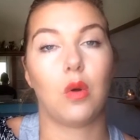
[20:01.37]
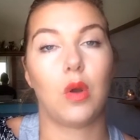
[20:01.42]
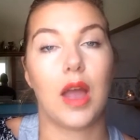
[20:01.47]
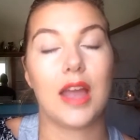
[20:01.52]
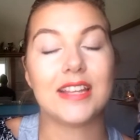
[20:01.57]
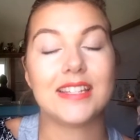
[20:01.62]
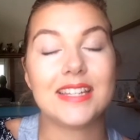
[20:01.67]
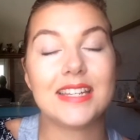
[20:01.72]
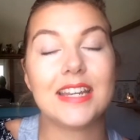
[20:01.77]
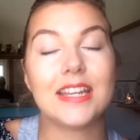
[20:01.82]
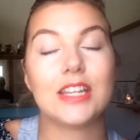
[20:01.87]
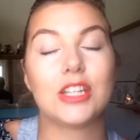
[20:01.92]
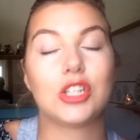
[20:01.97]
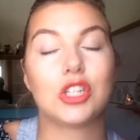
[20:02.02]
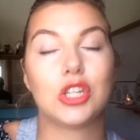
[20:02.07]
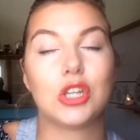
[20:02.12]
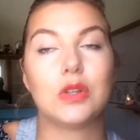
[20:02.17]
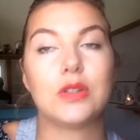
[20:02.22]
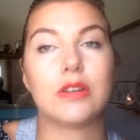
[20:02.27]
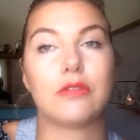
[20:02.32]
I did it
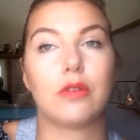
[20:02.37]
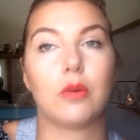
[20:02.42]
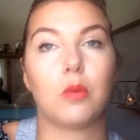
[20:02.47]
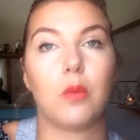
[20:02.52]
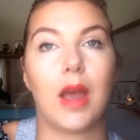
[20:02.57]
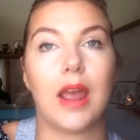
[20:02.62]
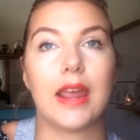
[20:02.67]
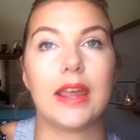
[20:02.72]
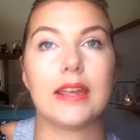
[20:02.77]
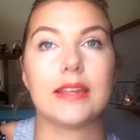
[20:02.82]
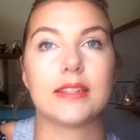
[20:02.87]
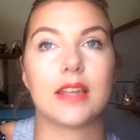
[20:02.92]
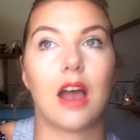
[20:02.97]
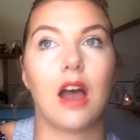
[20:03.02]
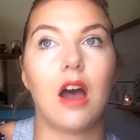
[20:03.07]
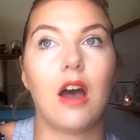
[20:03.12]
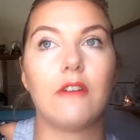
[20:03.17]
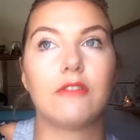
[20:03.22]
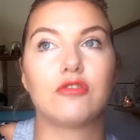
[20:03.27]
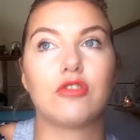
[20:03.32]
2 different ways.
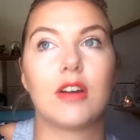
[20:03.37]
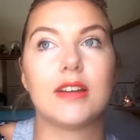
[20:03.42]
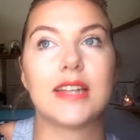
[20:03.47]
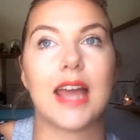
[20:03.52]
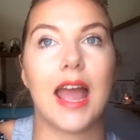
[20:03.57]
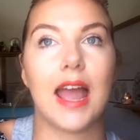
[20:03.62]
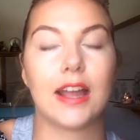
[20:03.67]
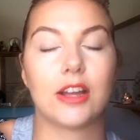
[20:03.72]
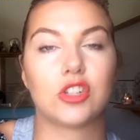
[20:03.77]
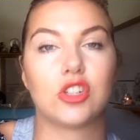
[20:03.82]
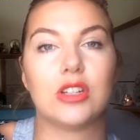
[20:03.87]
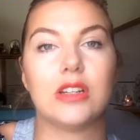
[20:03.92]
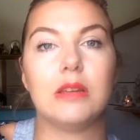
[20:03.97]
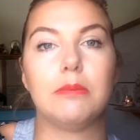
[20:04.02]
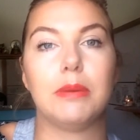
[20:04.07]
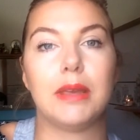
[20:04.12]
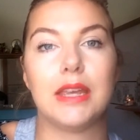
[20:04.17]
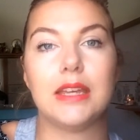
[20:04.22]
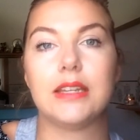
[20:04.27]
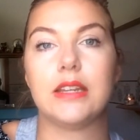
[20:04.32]
After I'd actually
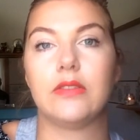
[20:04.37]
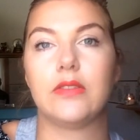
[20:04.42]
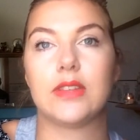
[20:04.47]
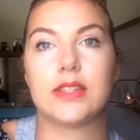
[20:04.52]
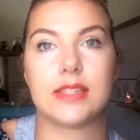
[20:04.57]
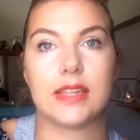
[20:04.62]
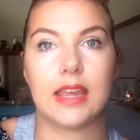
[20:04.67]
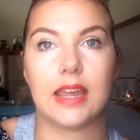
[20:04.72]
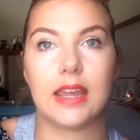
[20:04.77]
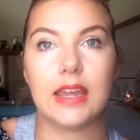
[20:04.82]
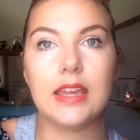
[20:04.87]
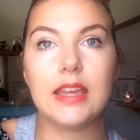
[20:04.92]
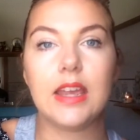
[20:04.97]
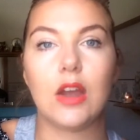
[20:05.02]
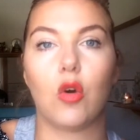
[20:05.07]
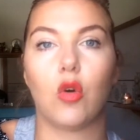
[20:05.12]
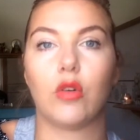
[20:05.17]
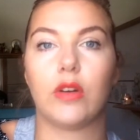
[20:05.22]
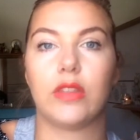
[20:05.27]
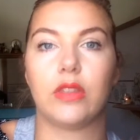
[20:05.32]
been in the sea
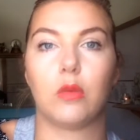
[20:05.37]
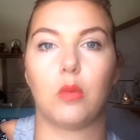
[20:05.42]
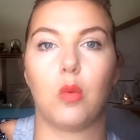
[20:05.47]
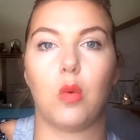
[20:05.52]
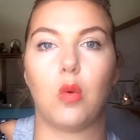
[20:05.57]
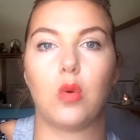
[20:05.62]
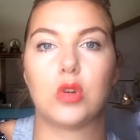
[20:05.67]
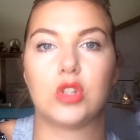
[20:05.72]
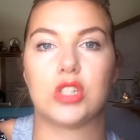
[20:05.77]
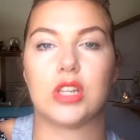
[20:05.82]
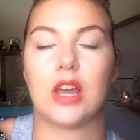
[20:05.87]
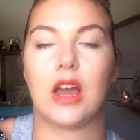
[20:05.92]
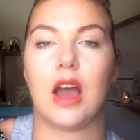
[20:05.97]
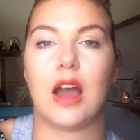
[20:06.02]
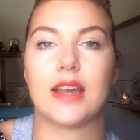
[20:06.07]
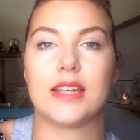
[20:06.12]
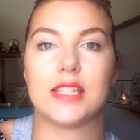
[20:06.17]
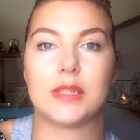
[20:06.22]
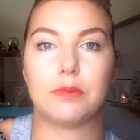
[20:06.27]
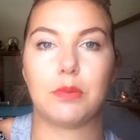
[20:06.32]
or in the water,
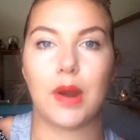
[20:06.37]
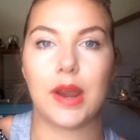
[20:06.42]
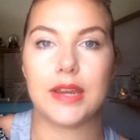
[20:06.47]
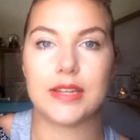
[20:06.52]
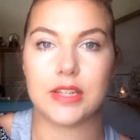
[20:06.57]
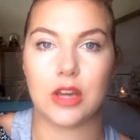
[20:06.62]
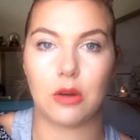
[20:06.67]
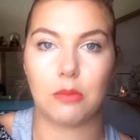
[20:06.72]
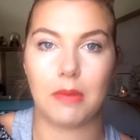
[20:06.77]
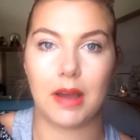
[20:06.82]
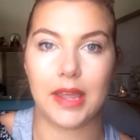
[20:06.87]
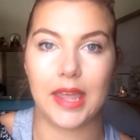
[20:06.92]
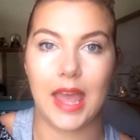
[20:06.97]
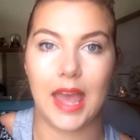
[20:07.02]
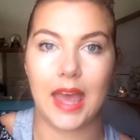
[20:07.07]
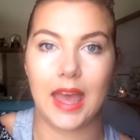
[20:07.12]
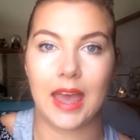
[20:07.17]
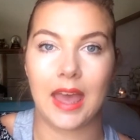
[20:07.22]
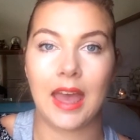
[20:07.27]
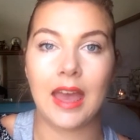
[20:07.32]
I sprayed it on my
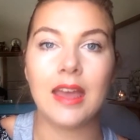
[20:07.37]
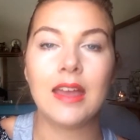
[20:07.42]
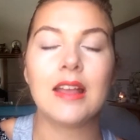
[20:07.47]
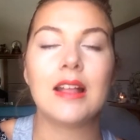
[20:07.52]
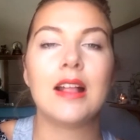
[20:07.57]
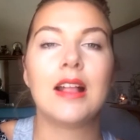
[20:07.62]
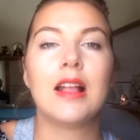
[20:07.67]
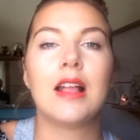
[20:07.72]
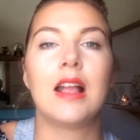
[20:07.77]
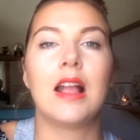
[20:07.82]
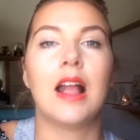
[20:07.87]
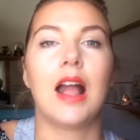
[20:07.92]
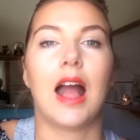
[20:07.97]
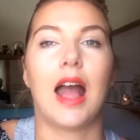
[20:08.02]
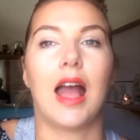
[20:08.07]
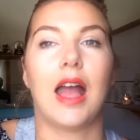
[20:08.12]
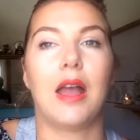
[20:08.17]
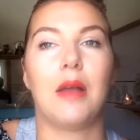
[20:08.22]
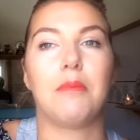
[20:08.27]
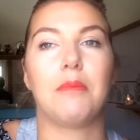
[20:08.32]
hair.
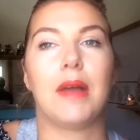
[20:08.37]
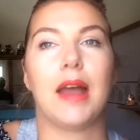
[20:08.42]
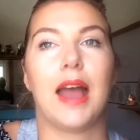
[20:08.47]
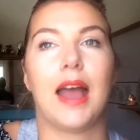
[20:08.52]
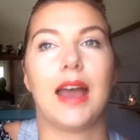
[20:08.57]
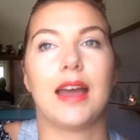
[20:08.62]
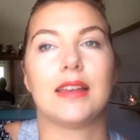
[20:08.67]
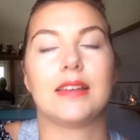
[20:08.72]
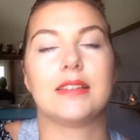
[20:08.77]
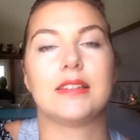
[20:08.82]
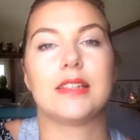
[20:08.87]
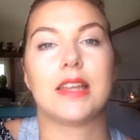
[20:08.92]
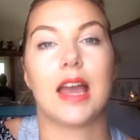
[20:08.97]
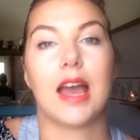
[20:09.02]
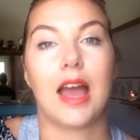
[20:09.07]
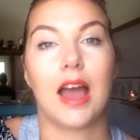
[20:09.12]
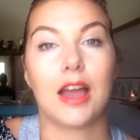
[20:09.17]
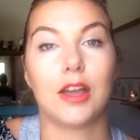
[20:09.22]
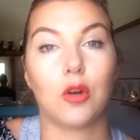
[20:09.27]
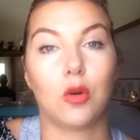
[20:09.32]
And
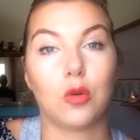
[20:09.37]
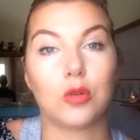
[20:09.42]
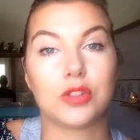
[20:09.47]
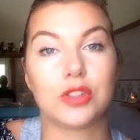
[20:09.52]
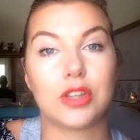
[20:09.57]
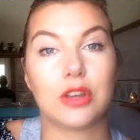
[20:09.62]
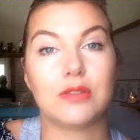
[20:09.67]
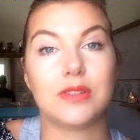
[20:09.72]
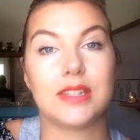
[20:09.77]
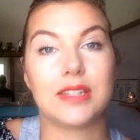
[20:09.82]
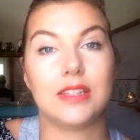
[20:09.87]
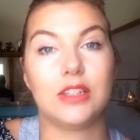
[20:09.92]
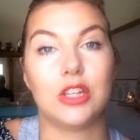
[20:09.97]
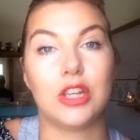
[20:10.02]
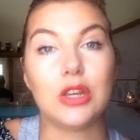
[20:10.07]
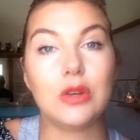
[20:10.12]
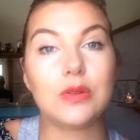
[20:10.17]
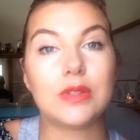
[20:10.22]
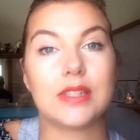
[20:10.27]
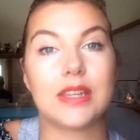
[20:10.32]
I also
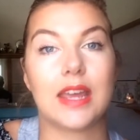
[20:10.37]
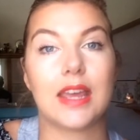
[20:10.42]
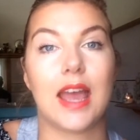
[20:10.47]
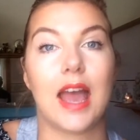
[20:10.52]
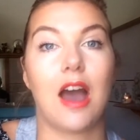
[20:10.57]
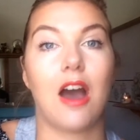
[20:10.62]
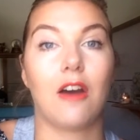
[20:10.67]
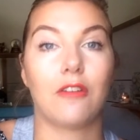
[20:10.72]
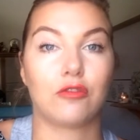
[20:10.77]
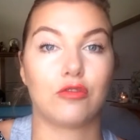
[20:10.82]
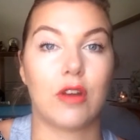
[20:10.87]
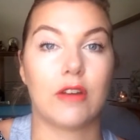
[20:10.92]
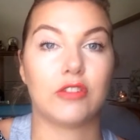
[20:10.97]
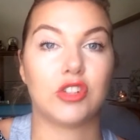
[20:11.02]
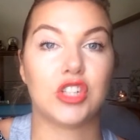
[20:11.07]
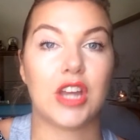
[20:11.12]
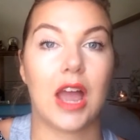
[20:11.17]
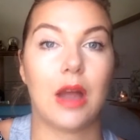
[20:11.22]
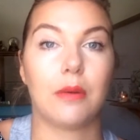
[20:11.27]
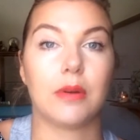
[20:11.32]
used it after I've
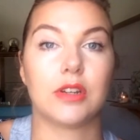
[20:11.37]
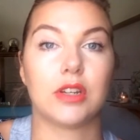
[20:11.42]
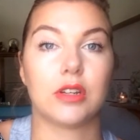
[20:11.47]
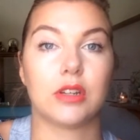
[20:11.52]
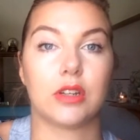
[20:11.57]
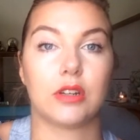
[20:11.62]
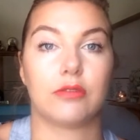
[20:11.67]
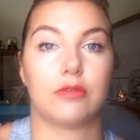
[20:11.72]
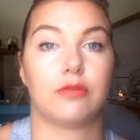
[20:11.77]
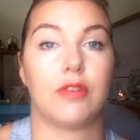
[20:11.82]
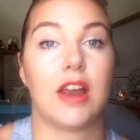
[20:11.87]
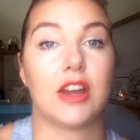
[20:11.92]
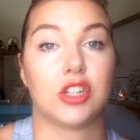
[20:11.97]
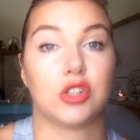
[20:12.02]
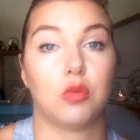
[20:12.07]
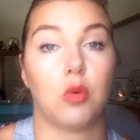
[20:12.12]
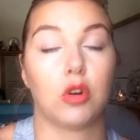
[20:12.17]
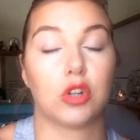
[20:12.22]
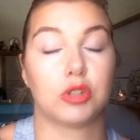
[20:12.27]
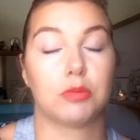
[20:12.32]
showered and
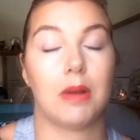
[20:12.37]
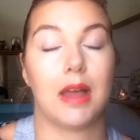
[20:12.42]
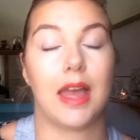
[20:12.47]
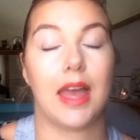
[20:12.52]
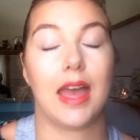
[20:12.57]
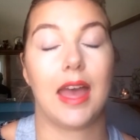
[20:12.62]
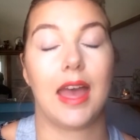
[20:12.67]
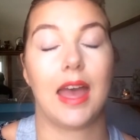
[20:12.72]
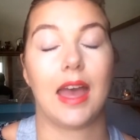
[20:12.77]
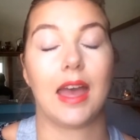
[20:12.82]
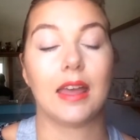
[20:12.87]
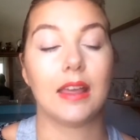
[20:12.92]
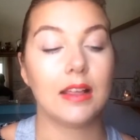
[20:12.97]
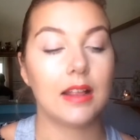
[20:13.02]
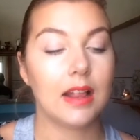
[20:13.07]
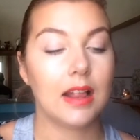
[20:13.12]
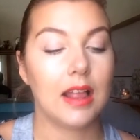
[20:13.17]
fresh washed my hair.